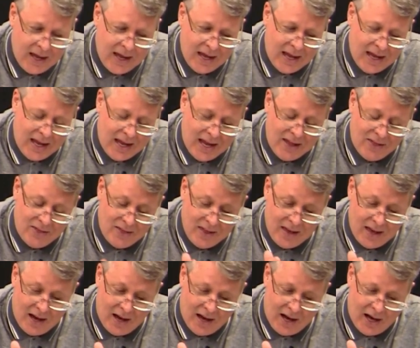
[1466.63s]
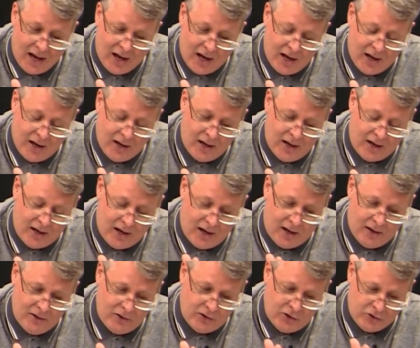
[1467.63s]
in the uh, uh,
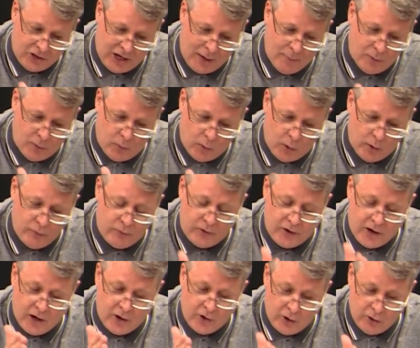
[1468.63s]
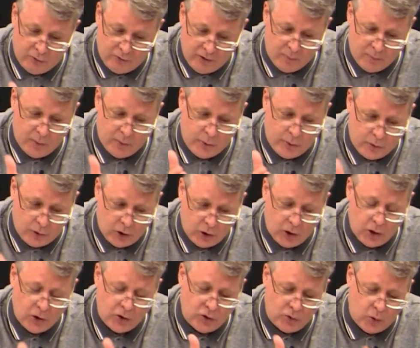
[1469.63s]
the cyber warfare November
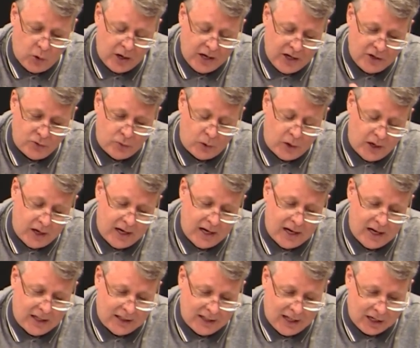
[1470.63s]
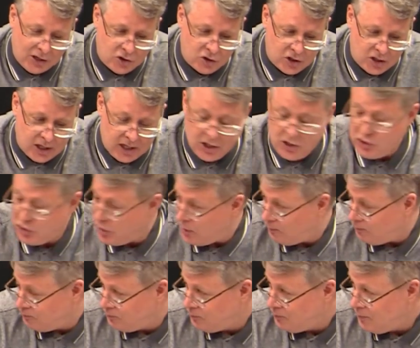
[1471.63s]
3rd, 2020 election issue.
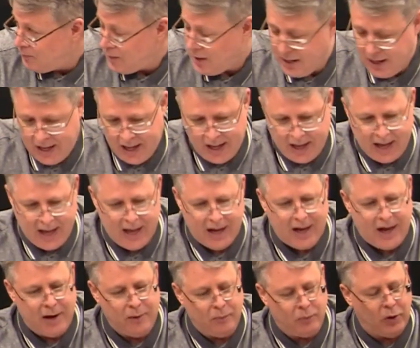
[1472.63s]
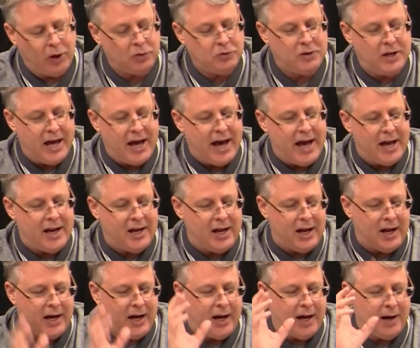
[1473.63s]
Mm-hmm. And I wrote that
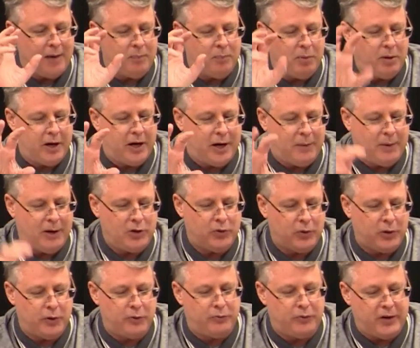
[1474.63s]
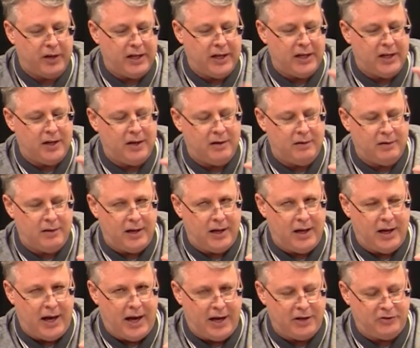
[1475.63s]
and I put it on my Twitter feed
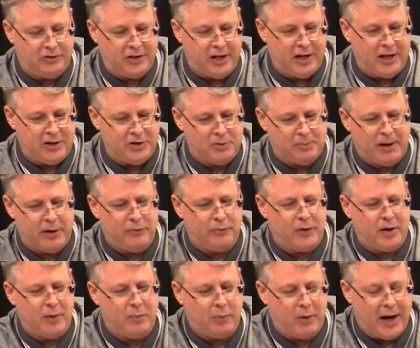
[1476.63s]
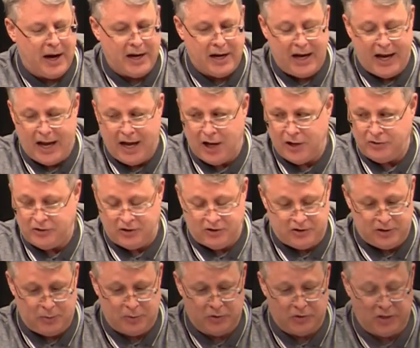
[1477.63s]
I sent it to my friend Brannon Howse as he was on